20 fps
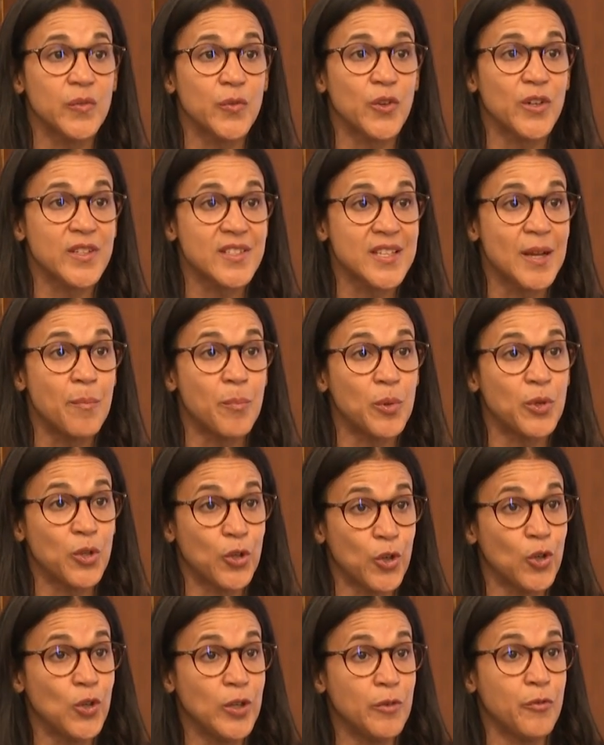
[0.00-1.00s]
for example,
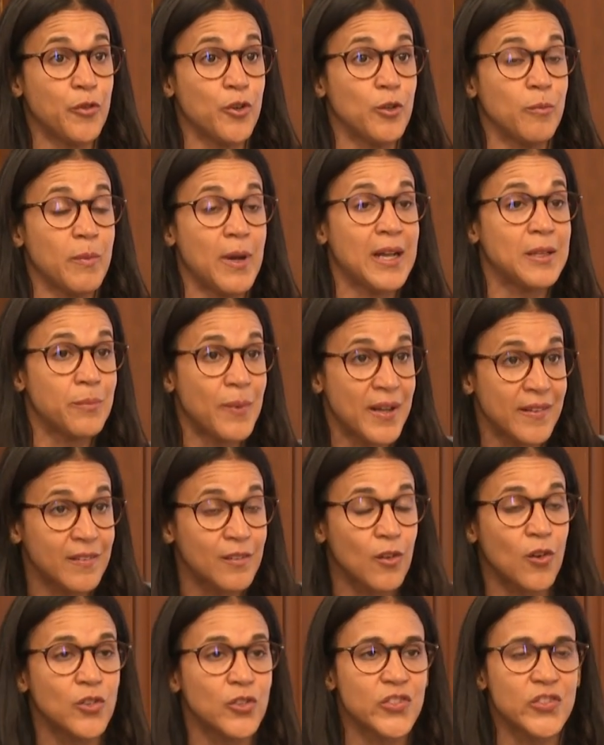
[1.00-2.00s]
not only from
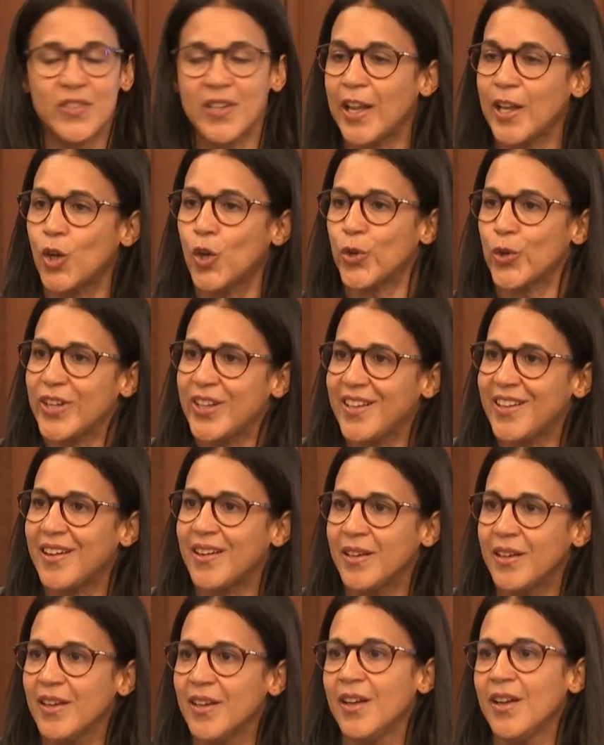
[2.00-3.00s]
advanced countries like
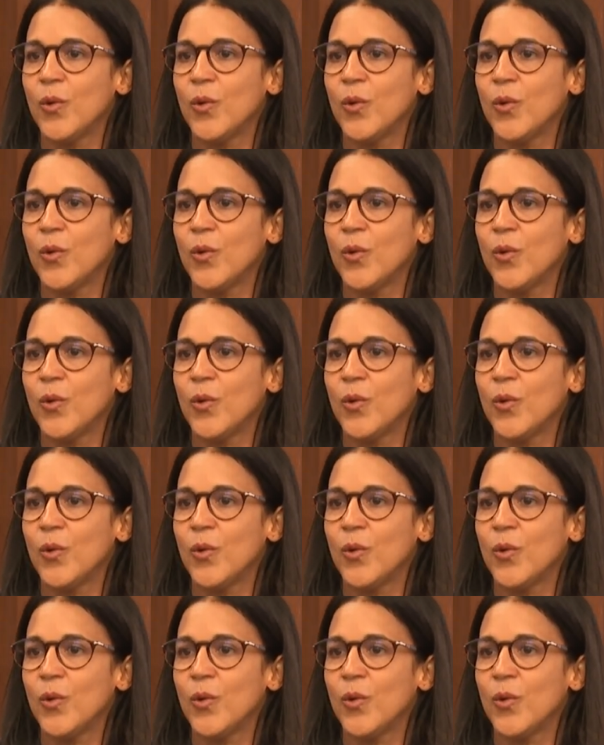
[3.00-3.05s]
Korea,